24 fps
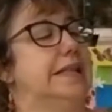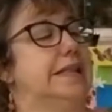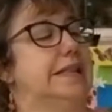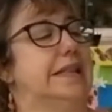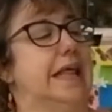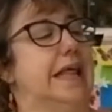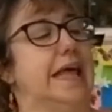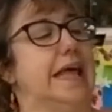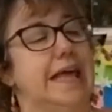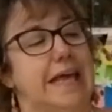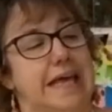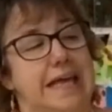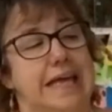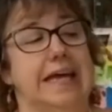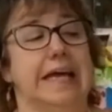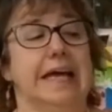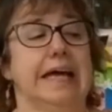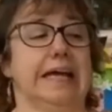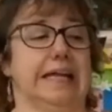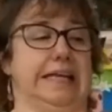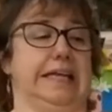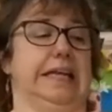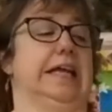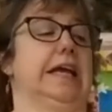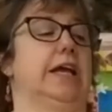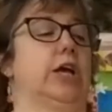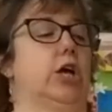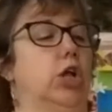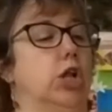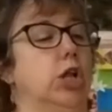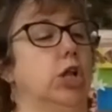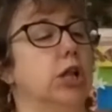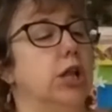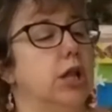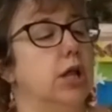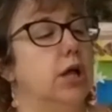
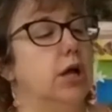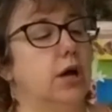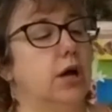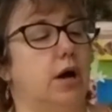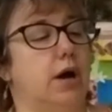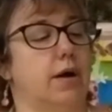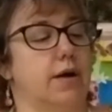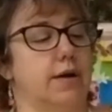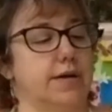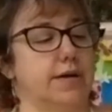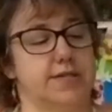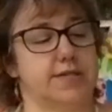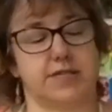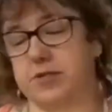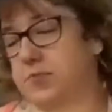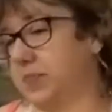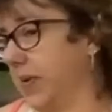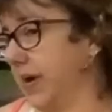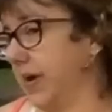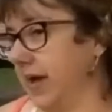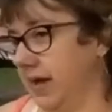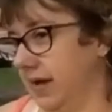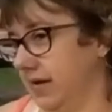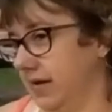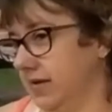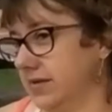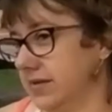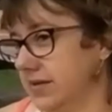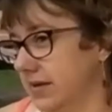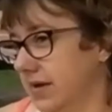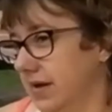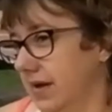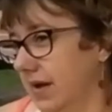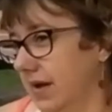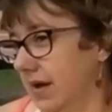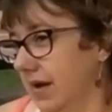Langnickel Artist Paint
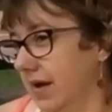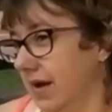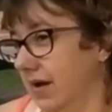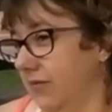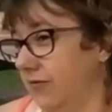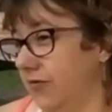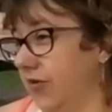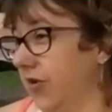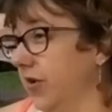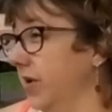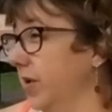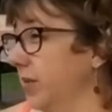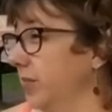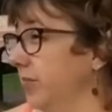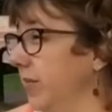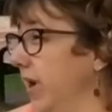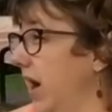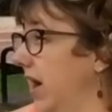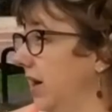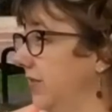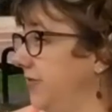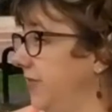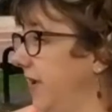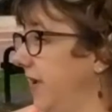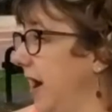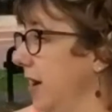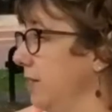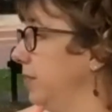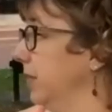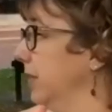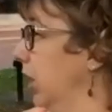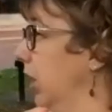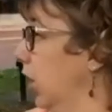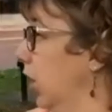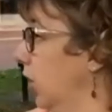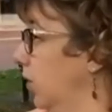from Five
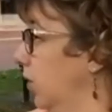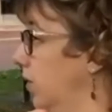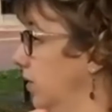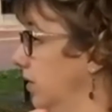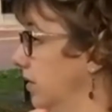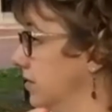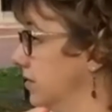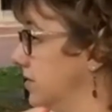Below.